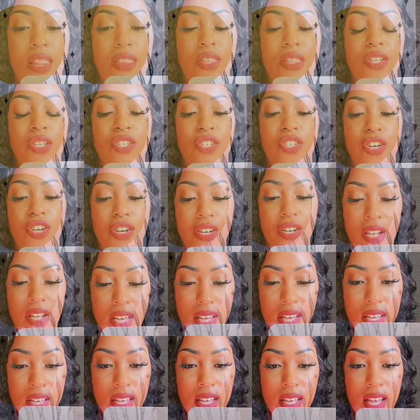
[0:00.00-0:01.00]
the
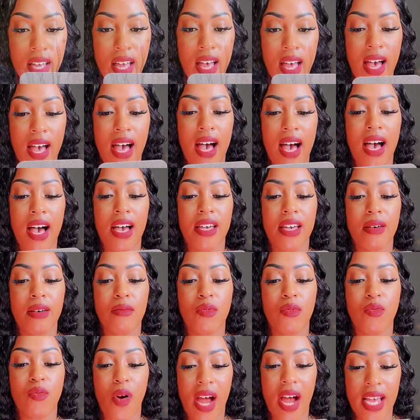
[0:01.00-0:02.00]
journey. I
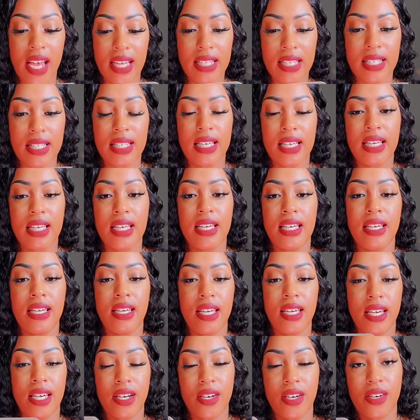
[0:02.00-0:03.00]
am right
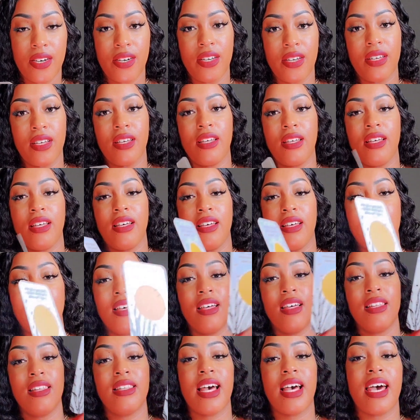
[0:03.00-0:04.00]
here.
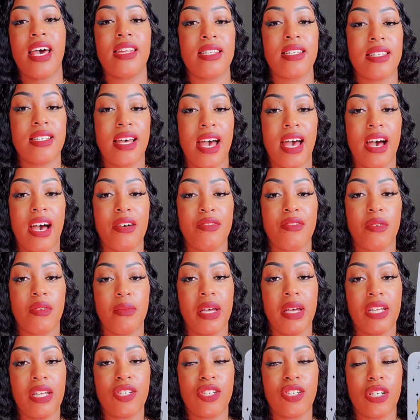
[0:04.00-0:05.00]
That is the
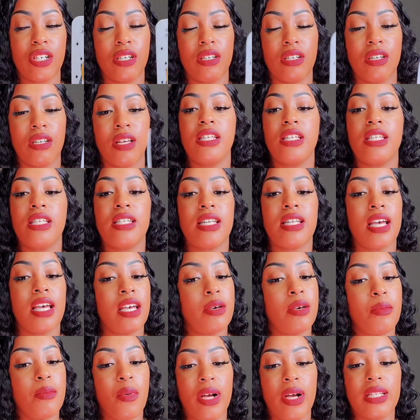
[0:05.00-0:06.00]
affirmation.
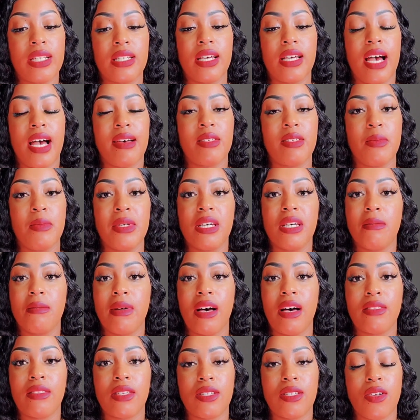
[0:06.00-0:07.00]
Staying present. I speak
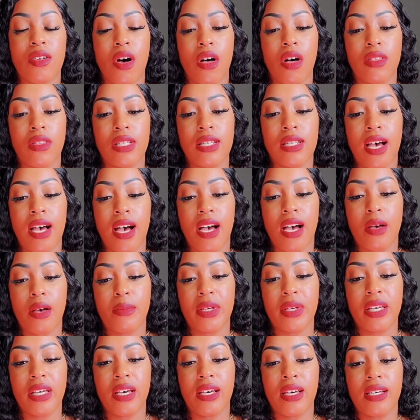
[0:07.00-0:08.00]
about this all the time
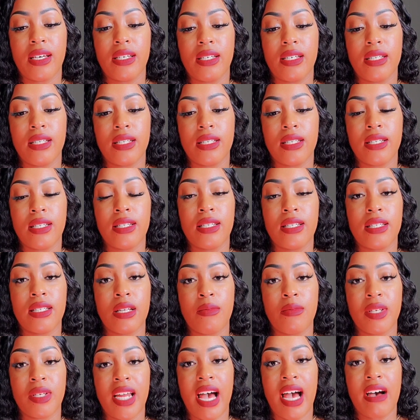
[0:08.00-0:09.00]
because this is
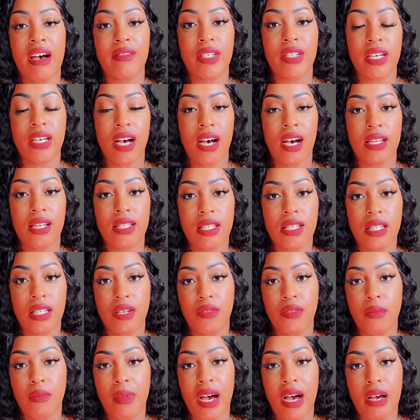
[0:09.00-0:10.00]
something I have to
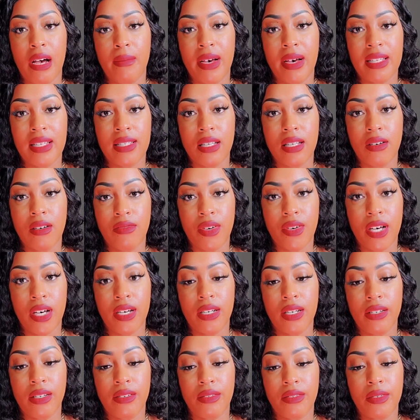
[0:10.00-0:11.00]
constantly remind myself
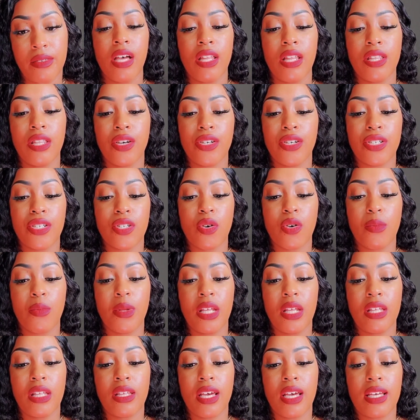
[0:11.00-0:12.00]
of. There are so
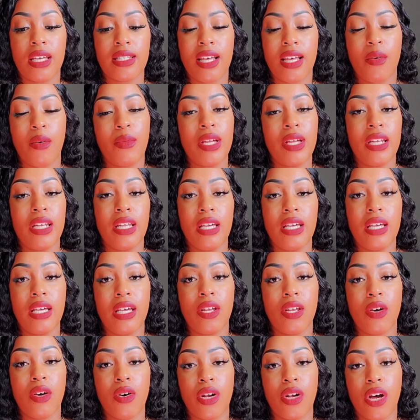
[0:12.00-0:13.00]
many things that we
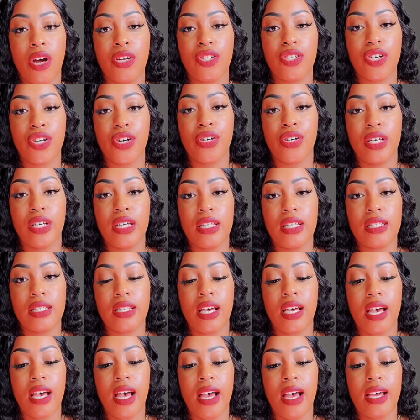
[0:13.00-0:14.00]
need on our journeys,
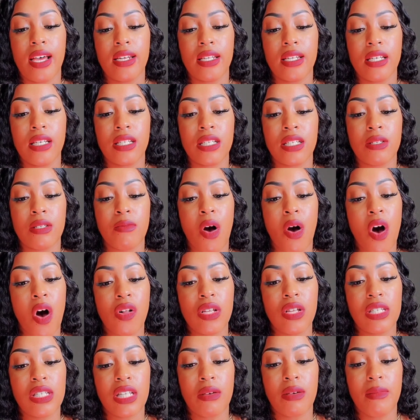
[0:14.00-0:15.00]
and as
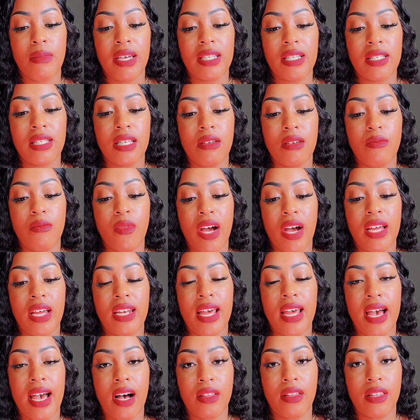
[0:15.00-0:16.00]
small as they may seem right
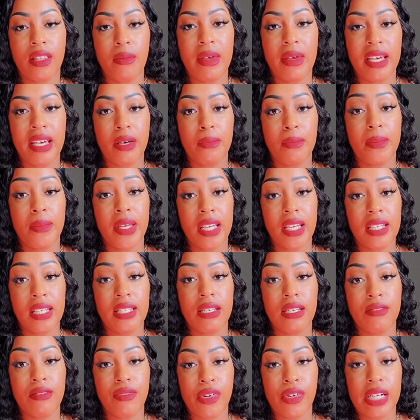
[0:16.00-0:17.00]
now, they make a big
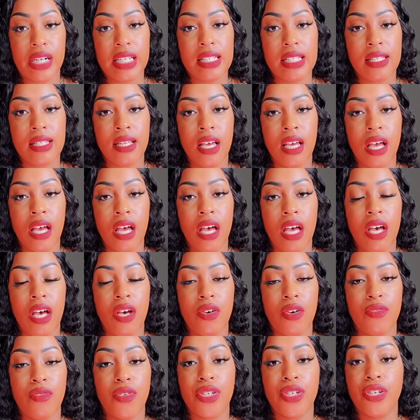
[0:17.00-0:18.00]
difference
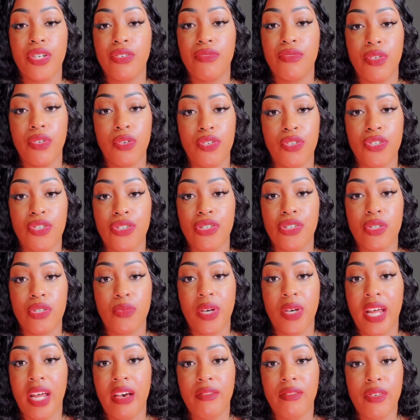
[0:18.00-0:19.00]
for your futures,
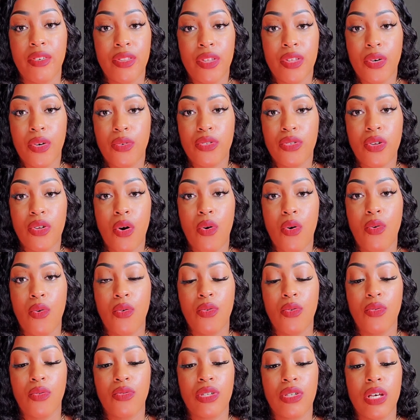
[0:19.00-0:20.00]
whatever those
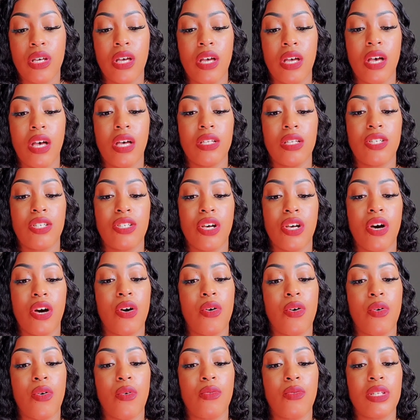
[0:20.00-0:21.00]
hold.
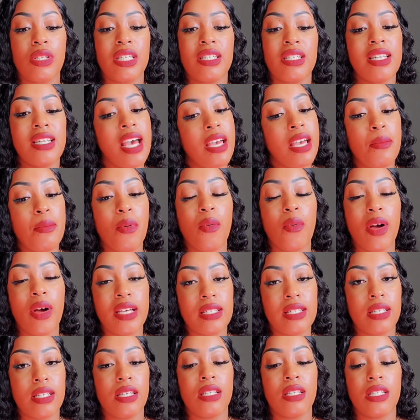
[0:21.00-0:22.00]
So stay
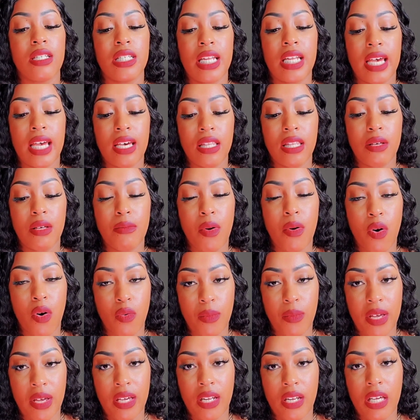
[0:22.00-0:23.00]
present, stay in the
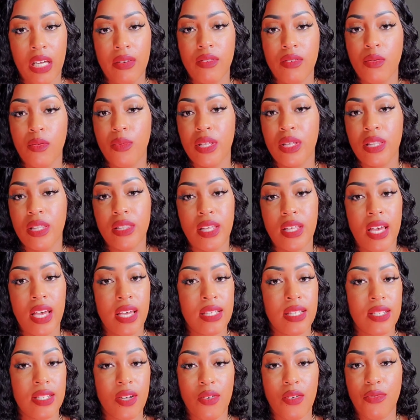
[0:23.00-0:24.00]
moment, even when
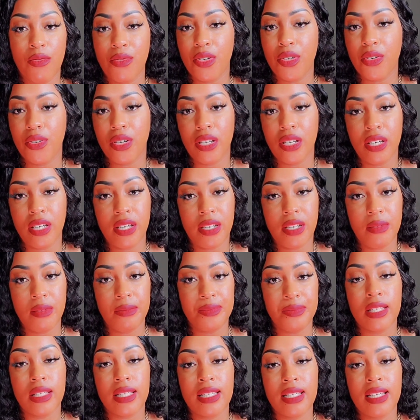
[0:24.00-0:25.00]
things don't feel good.
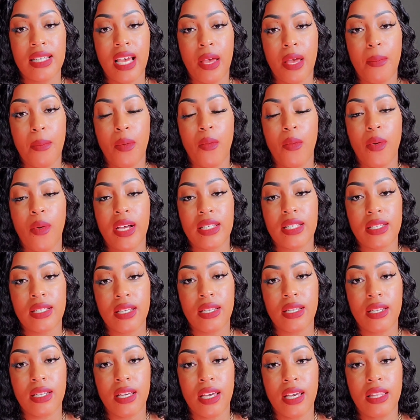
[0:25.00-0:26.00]
Stay
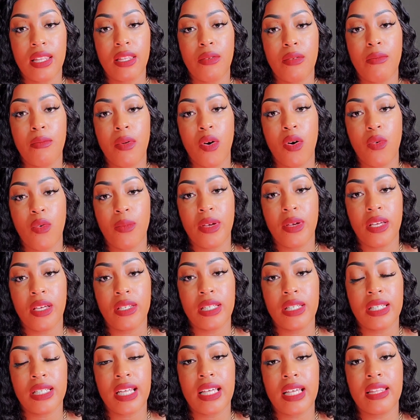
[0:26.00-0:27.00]
present in the
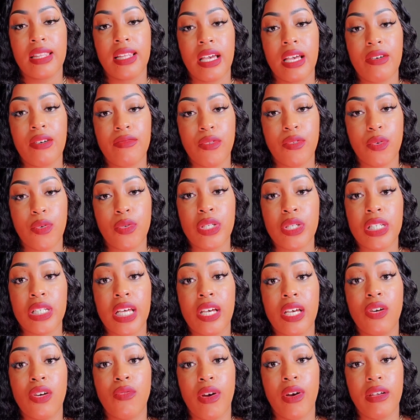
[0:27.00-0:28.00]
moment, stay thankful,
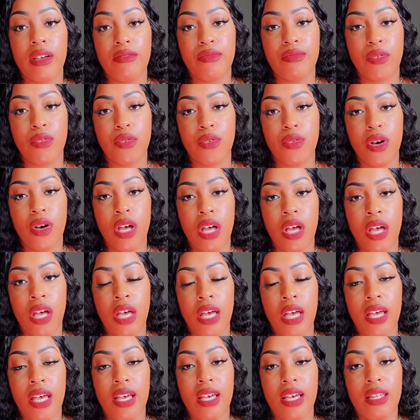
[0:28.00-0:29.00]
stay grateful
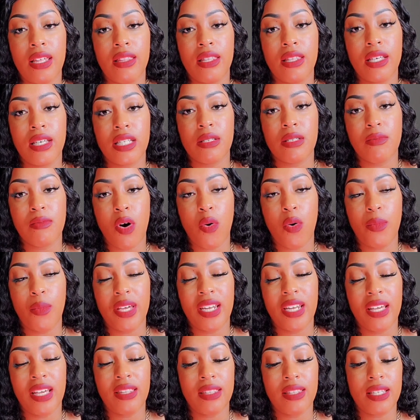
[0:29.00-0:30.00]
in this
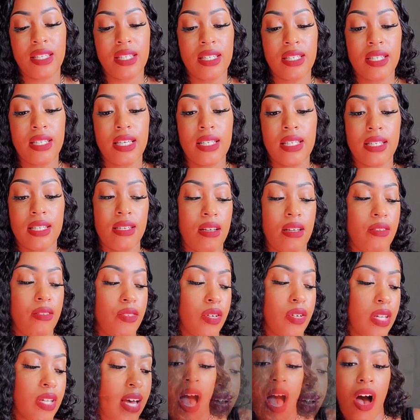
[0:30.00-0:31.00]
moment, in this season of
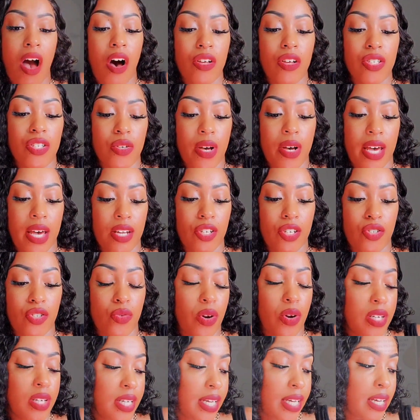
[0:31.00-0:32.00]
your life. I also got a
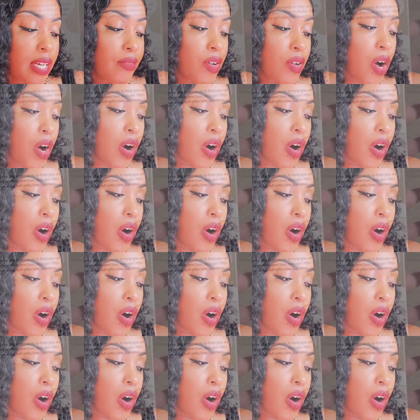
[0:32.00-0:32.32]
short deck of